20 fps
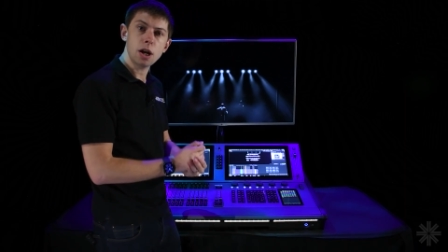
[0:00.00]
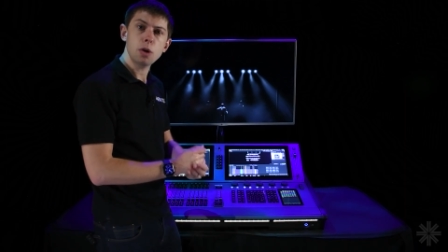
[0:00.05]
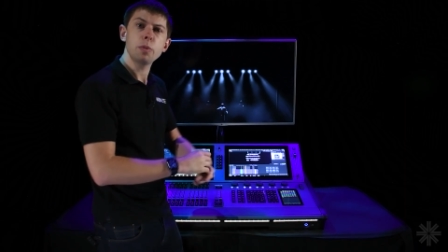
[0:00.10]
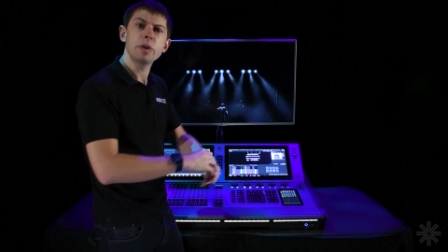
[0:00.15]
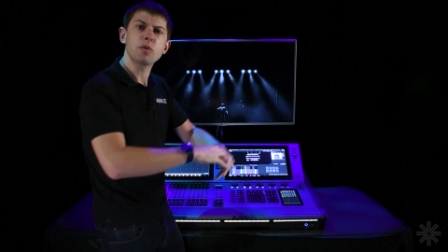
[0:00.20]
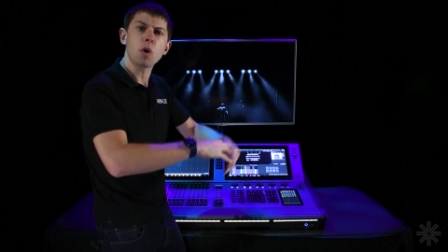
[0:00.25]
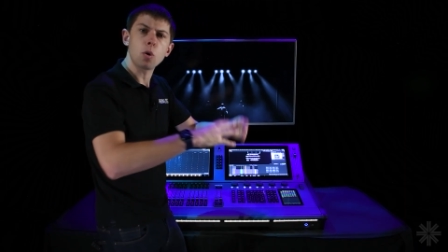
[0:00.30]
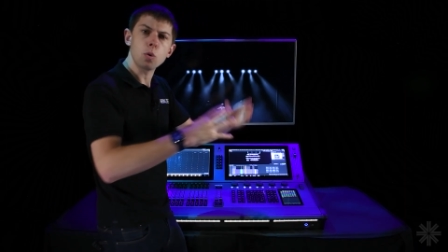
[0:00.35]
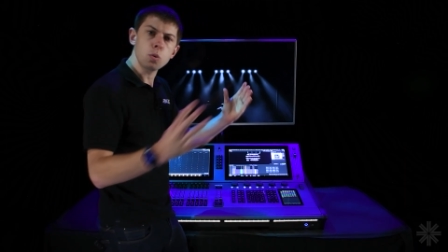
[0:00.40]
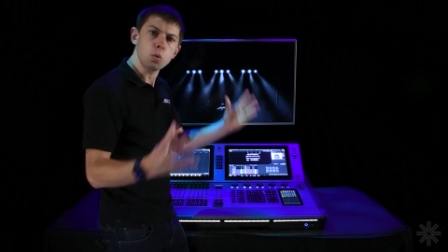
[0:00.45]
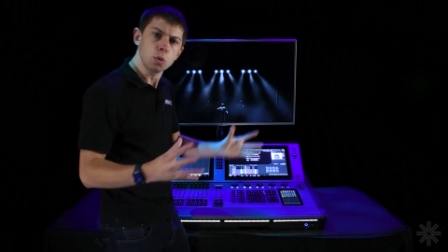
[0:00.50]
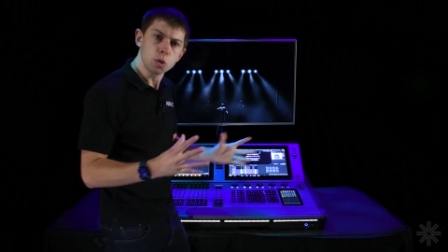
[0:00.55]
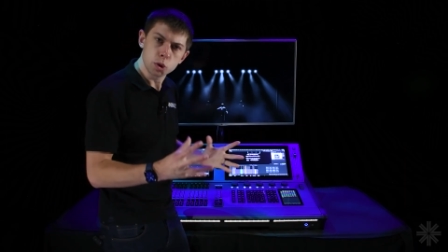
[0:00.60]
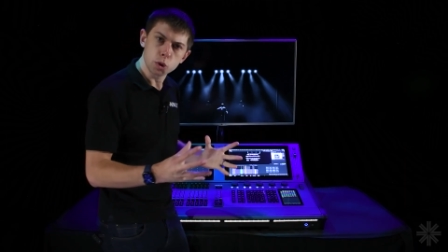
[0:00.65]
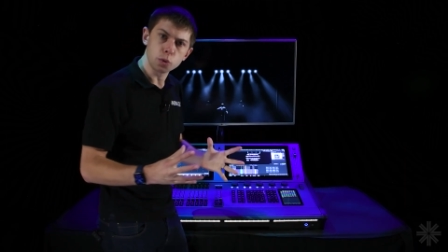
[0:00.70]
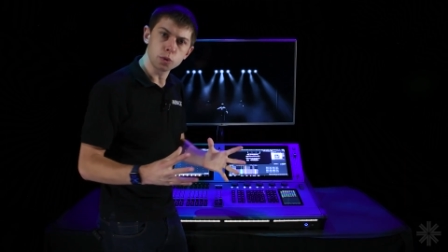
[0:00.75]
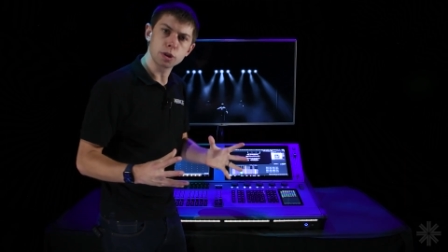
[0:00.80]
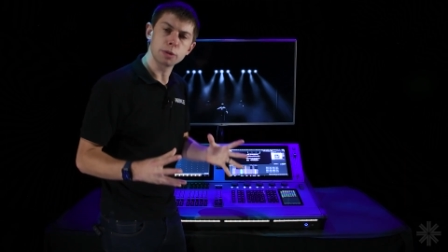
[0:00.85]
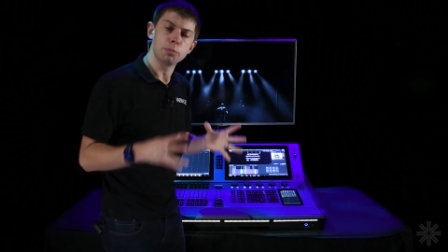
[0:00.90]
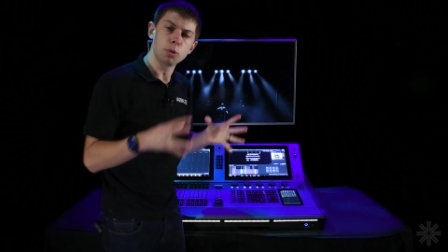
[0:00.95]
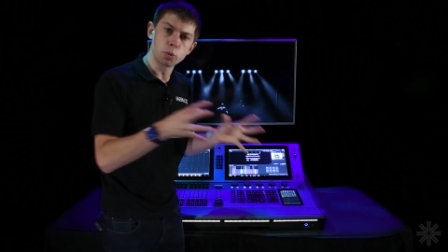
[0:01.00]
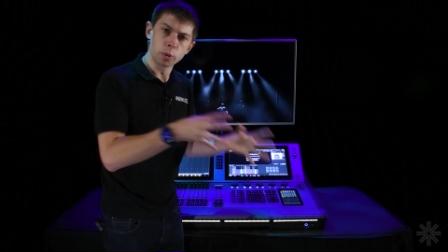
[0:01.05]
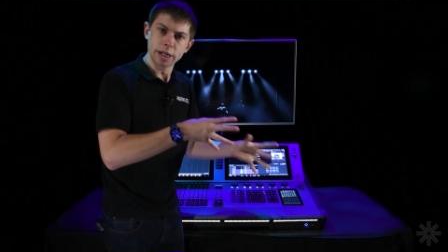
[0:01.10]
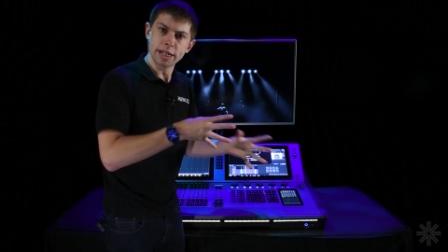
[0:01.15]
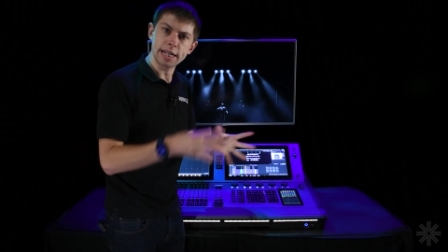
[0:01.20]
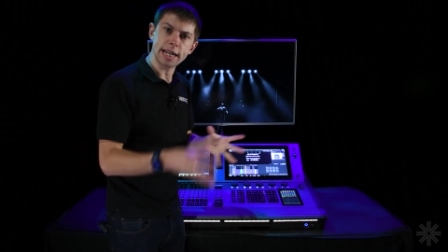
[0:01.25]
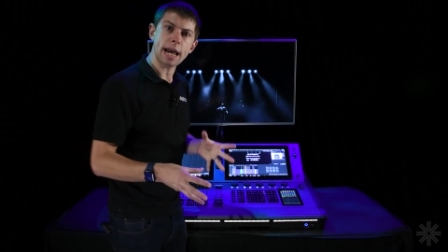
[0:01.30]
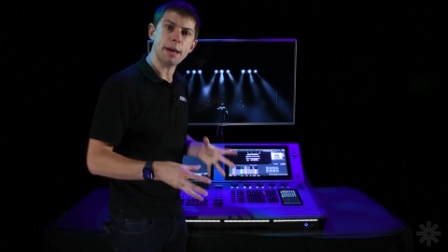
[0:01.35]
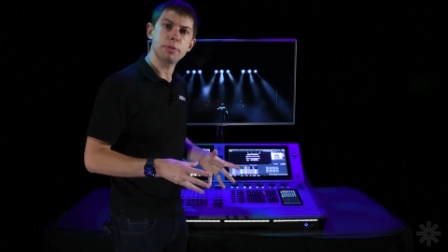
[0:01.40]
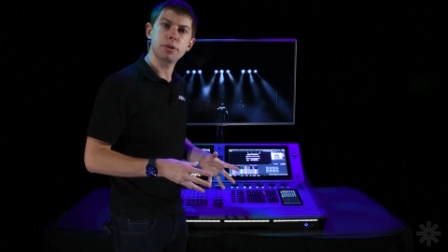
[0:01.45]
We've got all sorts of more
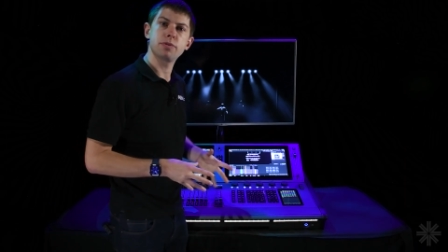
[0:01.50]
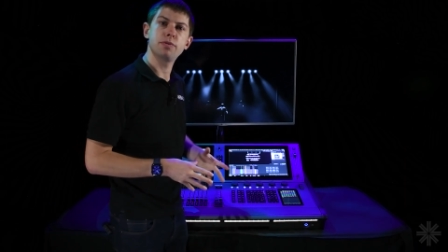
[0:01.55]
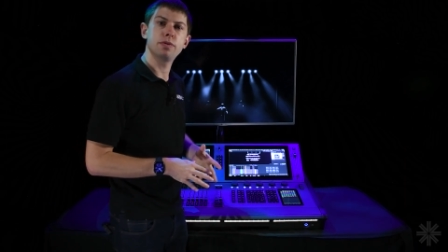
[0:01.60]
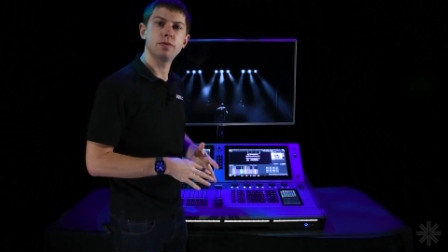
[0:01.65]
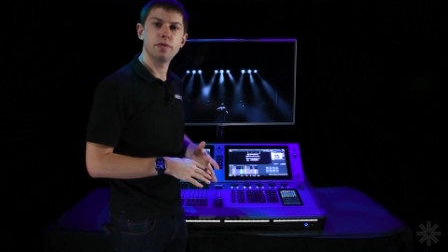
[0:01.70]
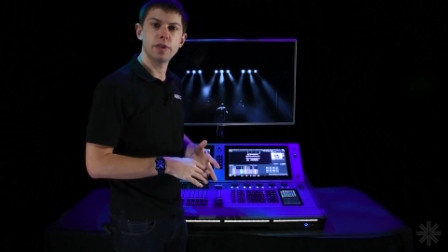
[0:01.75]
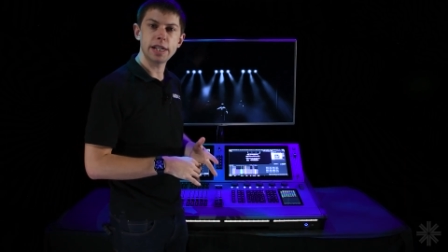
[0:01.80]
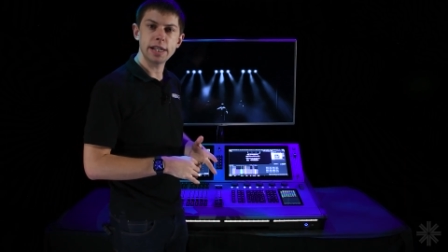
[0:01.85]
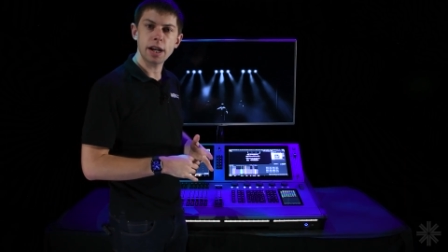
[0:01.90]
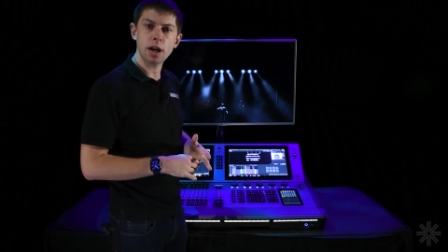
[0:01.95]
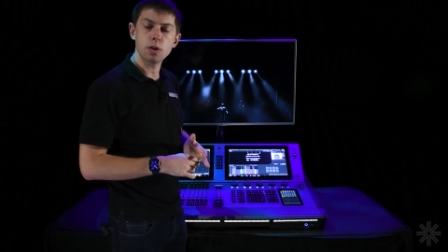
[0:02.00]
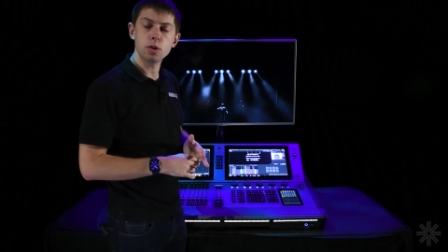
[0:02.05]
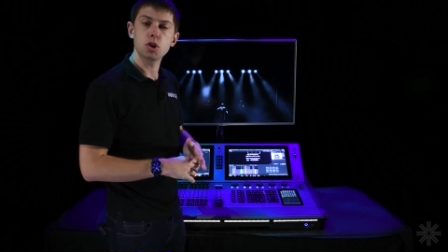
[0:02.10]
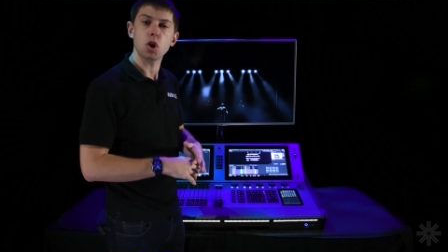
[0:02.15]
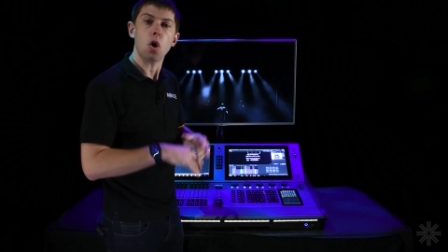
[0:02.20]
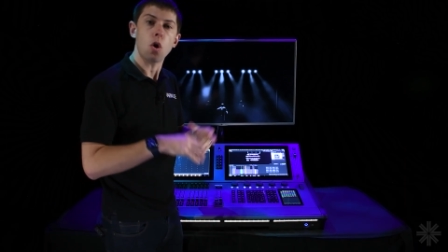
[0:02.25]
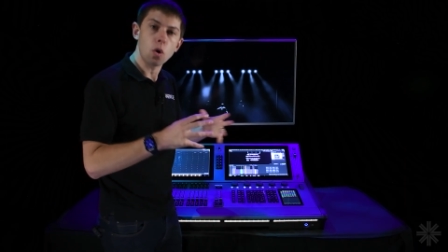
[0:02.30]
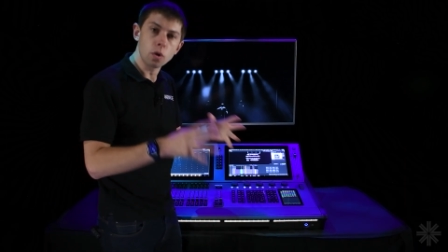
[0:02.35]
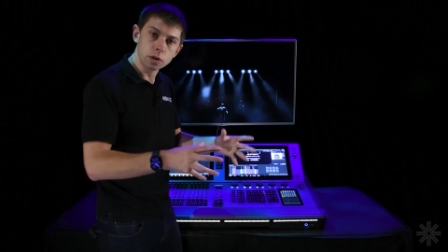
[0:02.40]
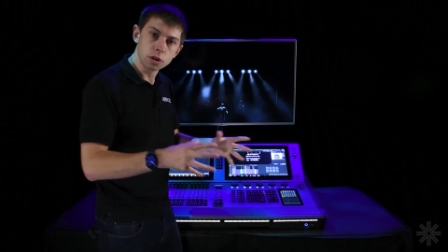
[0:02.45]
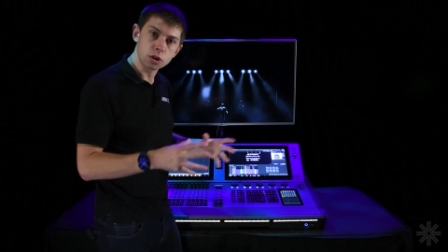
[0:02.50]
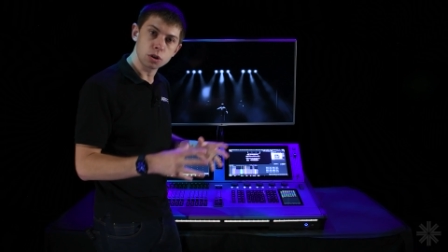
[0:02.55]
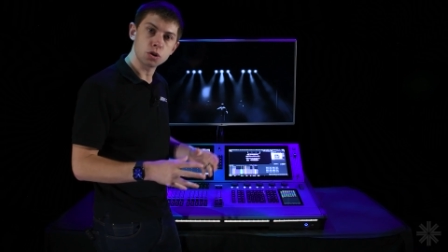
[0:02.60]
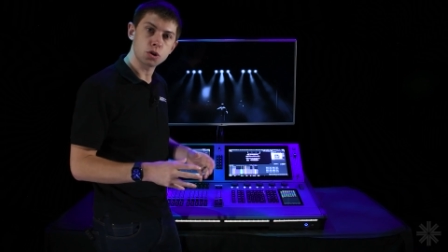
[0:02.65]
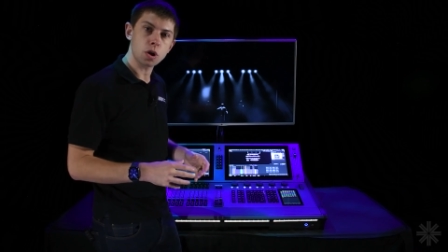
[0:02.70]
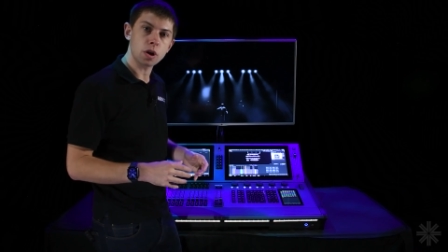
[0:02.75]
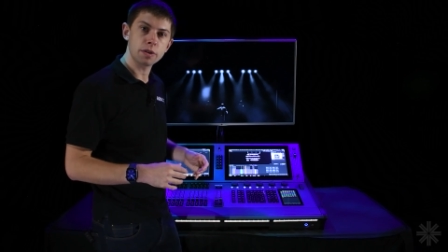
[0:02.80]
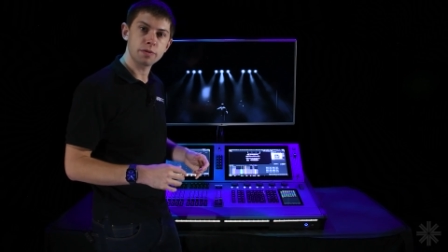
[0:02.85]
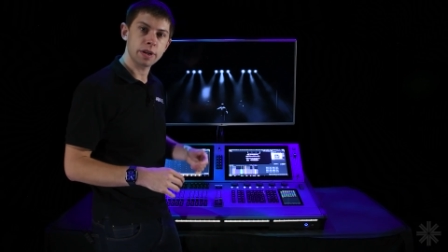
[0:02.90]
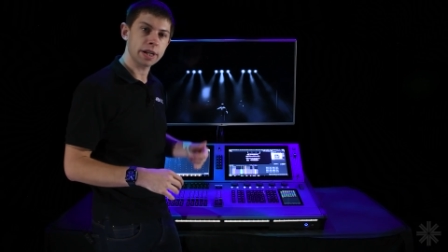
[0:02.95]
in-depth videos on
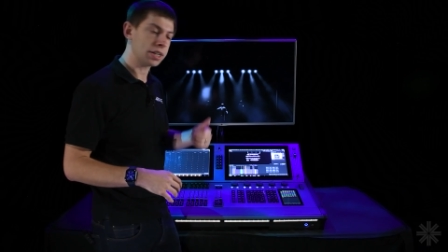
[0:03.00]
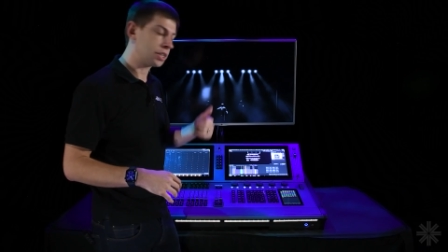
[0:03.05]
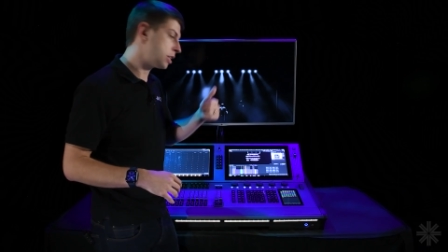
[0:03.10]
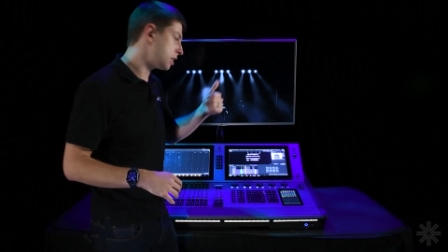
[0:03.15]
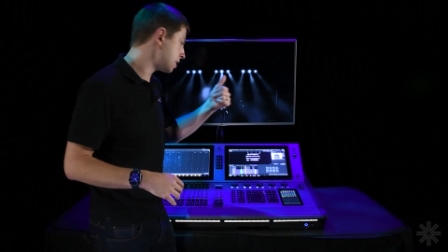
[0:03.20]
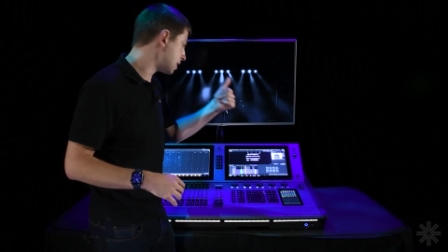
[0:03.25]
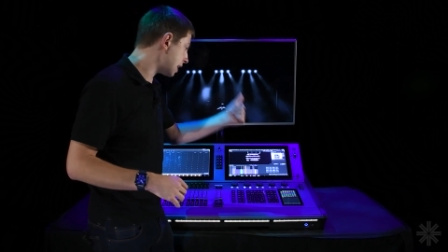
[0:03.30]
controlling fixtures,